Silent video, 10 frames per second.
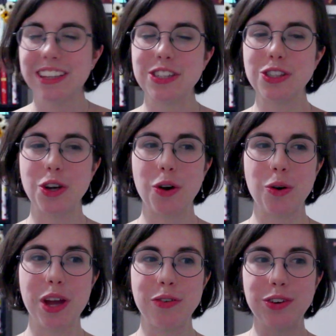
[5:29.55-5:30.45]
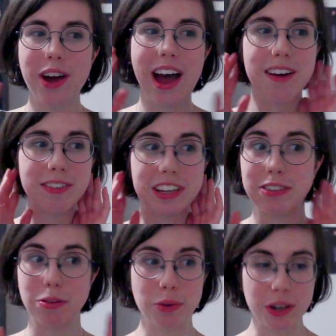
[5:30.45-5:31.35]
so if you have a
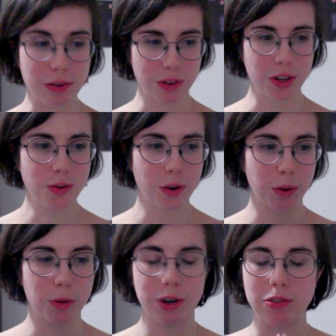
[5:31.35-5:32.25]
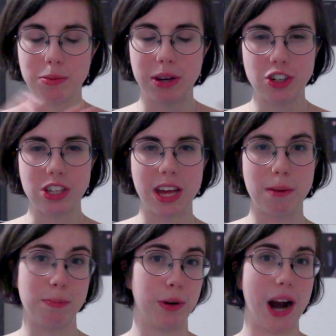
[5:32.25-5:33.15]
different point of view or more information
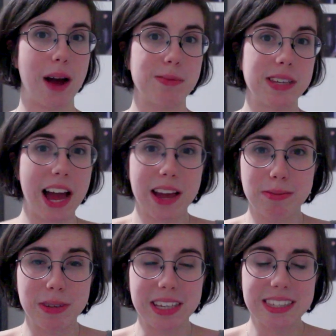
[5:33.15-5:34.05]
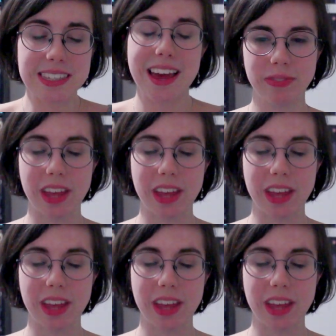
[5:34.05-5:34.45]
that perhaps I've missed,